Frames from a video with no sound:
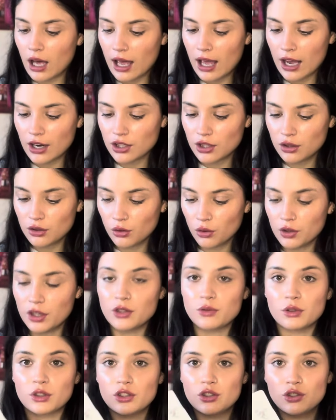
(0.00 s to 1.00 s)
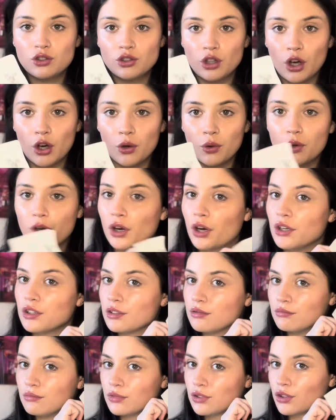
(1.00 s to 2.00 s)
I actually thought these were so good
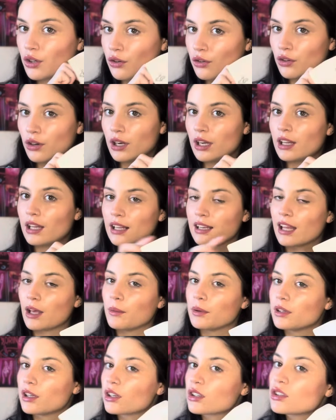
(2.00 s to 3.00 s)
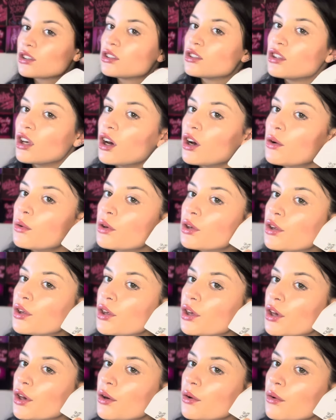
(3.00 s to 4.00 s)
and sorry, like they would look so
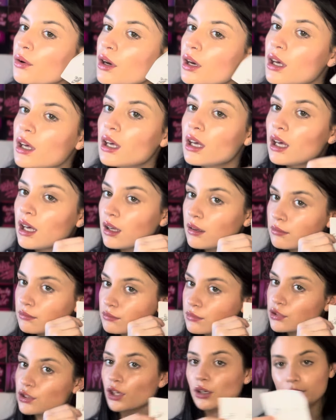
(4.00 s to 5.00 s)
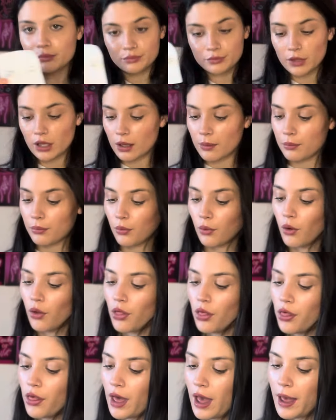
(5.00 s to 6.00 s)
cute. So
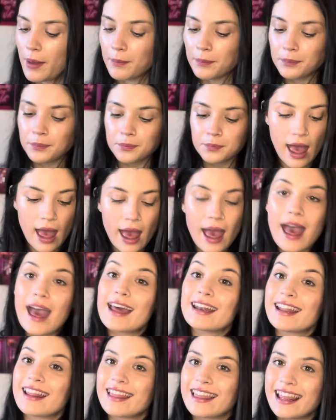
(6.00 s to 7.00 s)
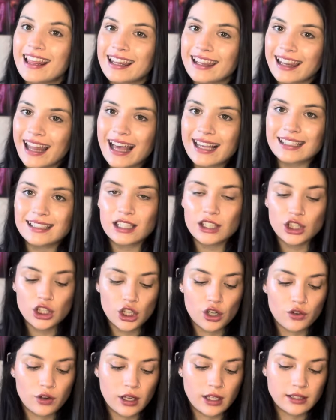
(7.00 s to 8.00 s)
bought them. And the last
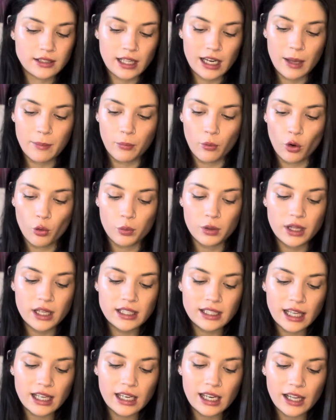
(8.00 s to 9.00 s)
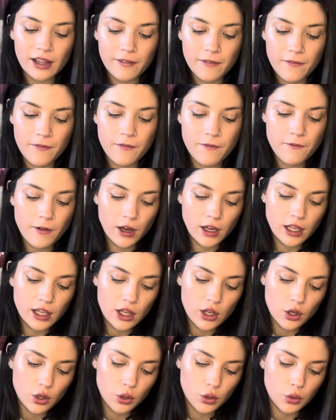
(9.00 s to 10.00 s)
earrings that I bought were these kind of like
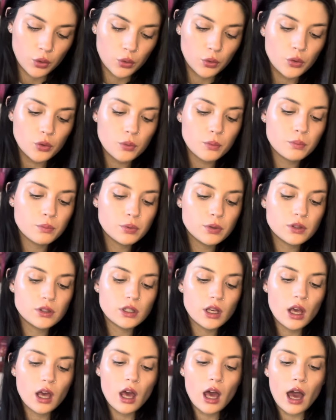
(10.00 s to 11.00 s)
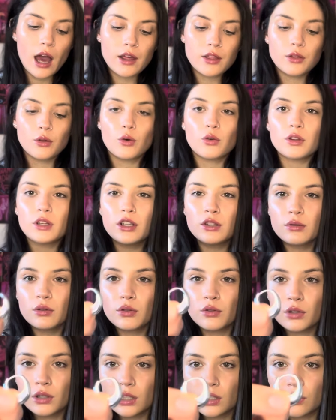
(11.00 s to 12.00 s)
funky hoops. I thought these were
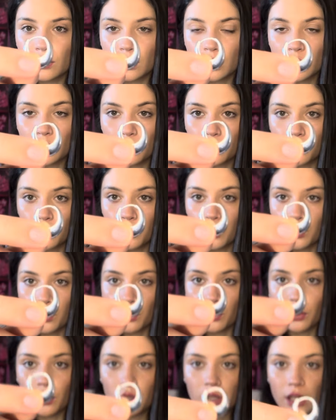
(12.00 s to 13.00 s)
really, really cool.